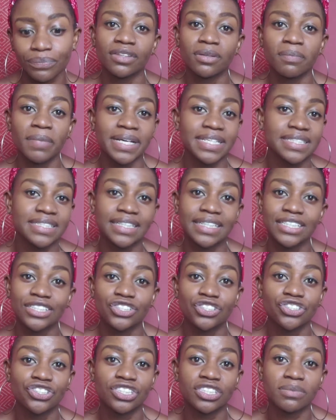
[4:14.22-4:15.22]
The best
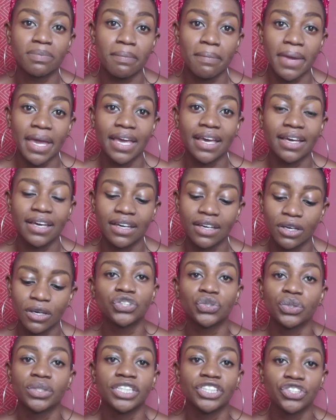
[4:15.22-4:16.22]
thing is to just make
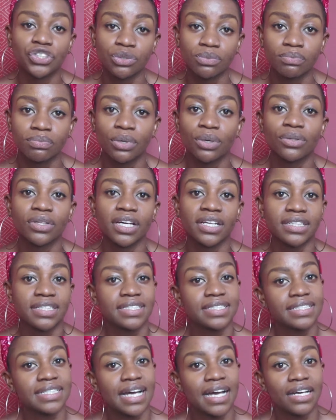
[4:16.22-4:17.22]
sure that you both
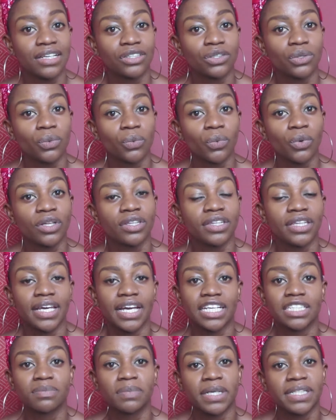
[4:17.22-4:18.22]
understand what
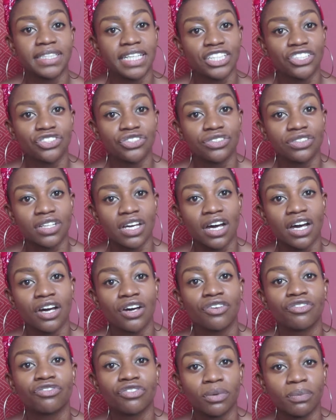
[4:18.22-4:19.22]
the expectations
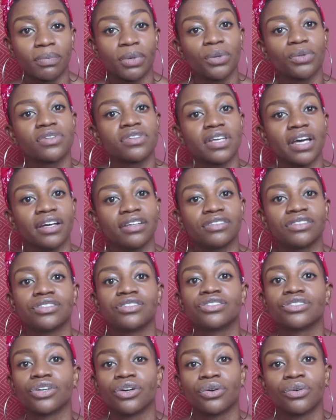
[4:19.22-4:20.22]
are from both
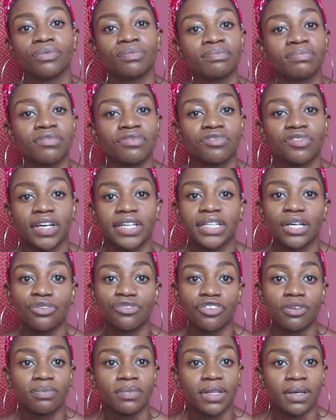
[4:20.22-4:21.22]
sides. So find
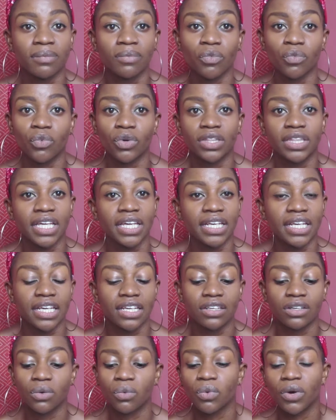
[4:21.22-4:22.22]
out from them what they
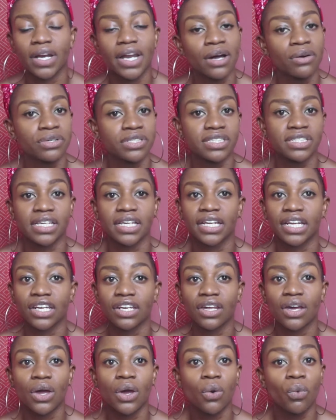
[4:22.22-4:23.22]
need, what hours they
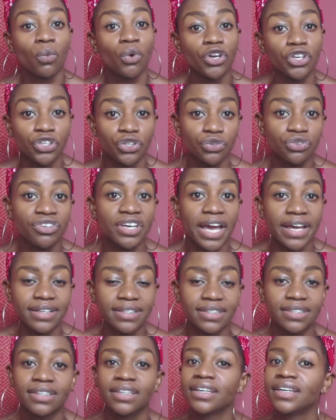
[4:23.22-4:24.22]
need, what you
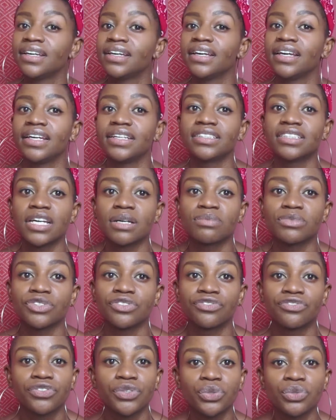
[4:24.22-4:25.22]
get in
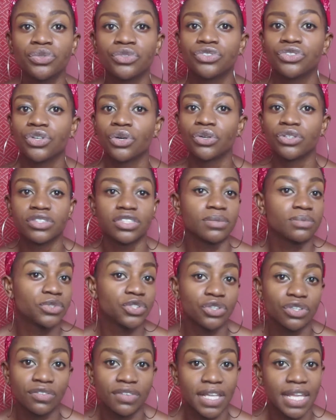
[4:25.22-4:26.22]
terms of food or
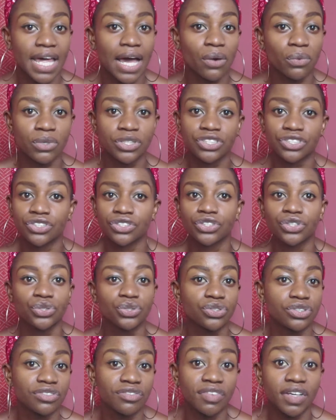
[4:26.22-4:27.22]
some sort of allowance,
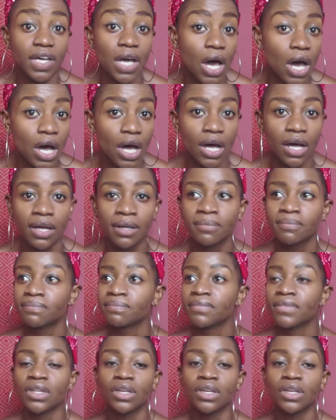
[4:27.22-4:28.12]
use of a car,